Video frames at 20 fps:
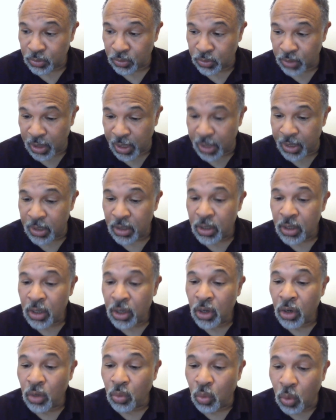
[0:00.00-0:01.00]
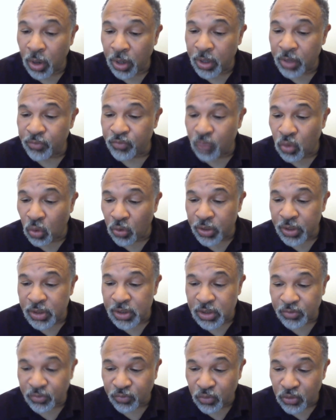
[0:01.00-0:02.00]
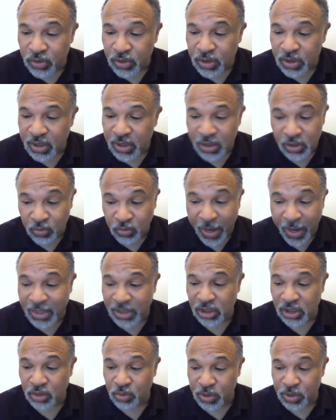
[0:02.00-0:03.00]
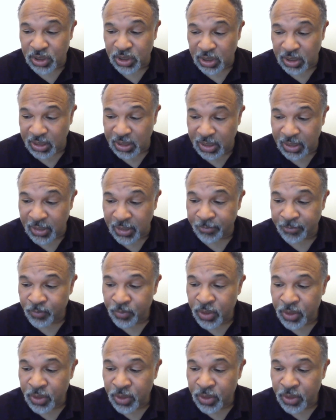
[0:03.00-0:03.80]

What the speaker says: Okay? One of Gordon's first interactions with Selena